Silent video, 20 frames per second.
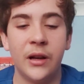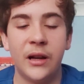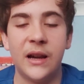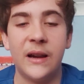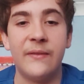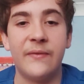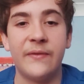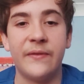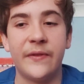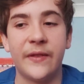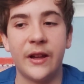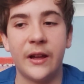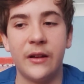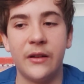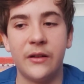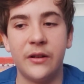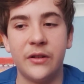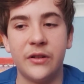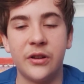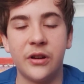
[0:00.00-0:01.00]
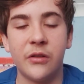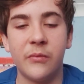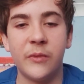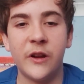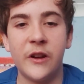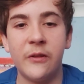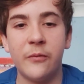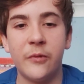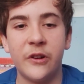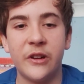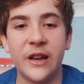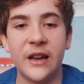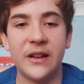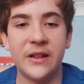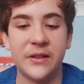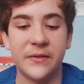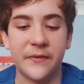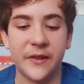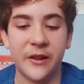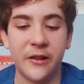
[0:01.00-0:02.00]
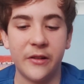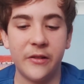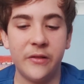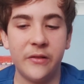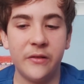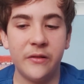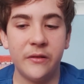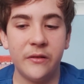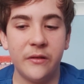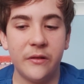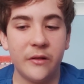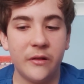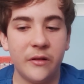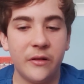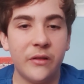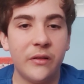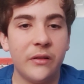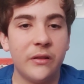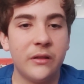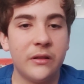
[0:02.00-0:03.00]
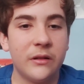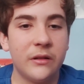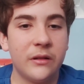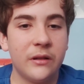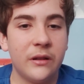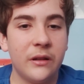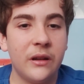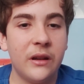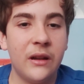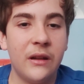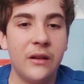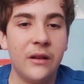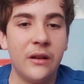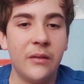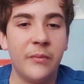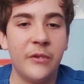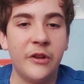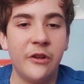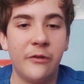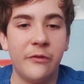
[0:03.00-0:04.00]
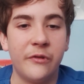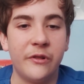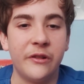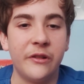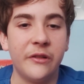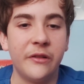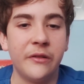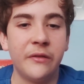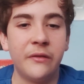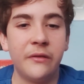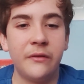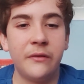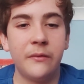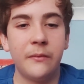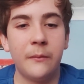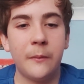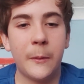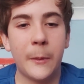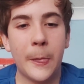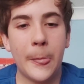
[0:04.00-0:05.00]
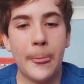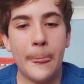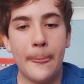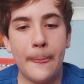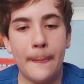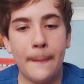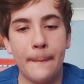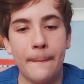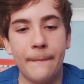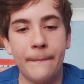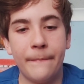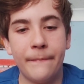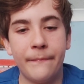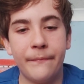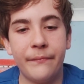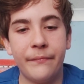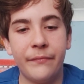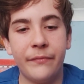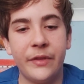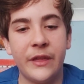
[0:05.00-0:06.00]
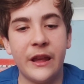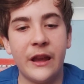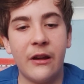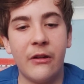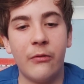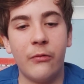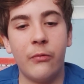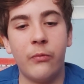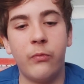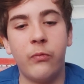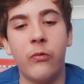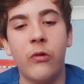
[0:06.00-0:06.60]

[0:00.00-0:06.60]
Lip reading: and then the domain would activate in the building. Now,